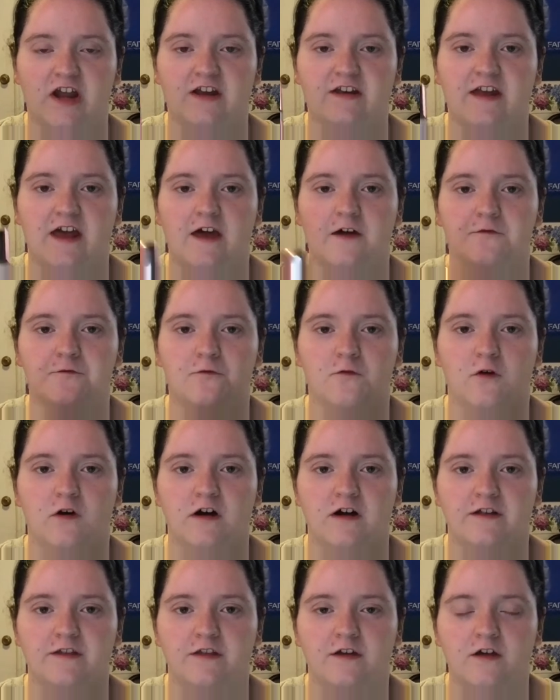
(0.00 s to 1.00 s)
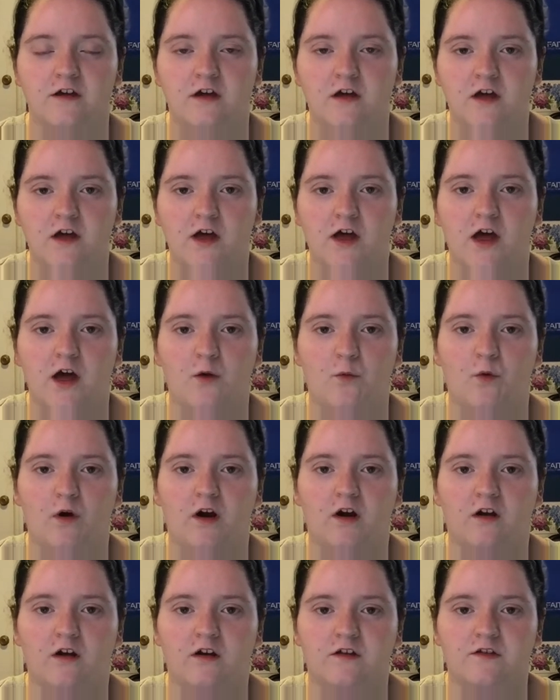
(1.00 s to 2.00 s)
F1, and
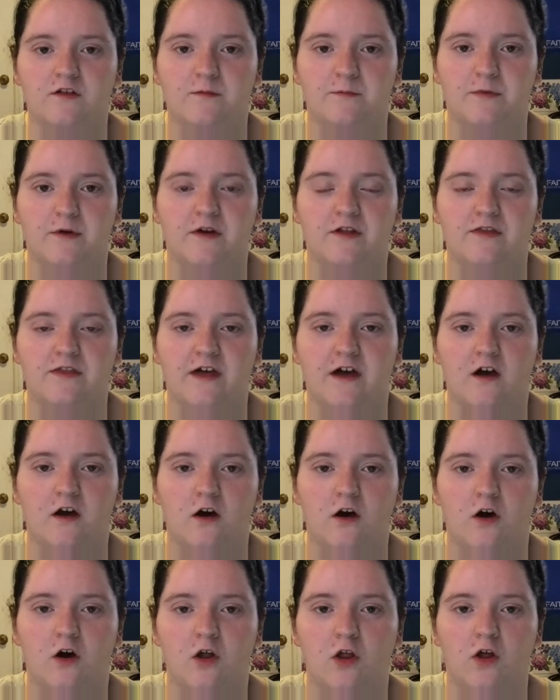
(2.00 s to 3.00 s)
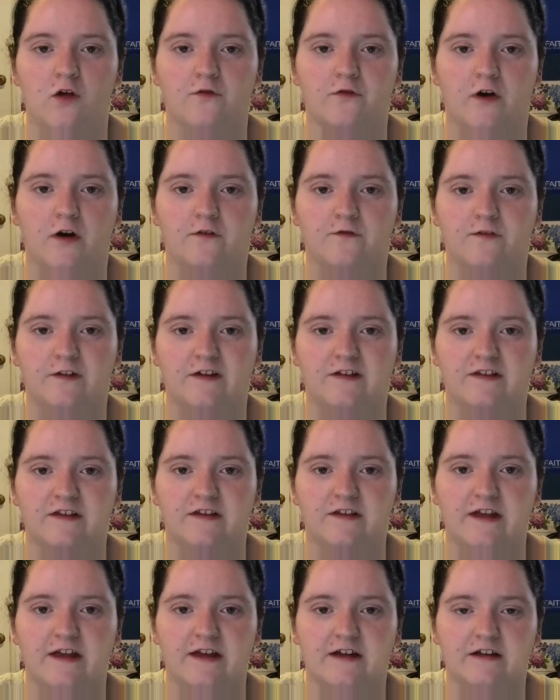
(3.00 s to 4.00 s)
we're going to put that all over our face
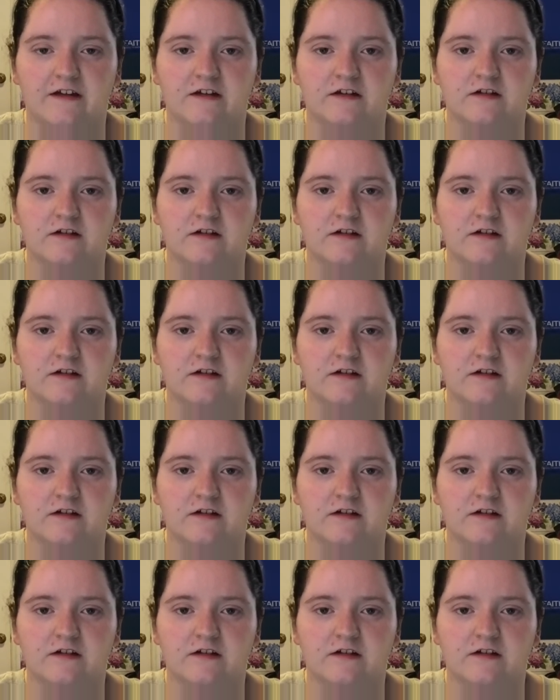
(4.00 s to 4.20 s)
and neck.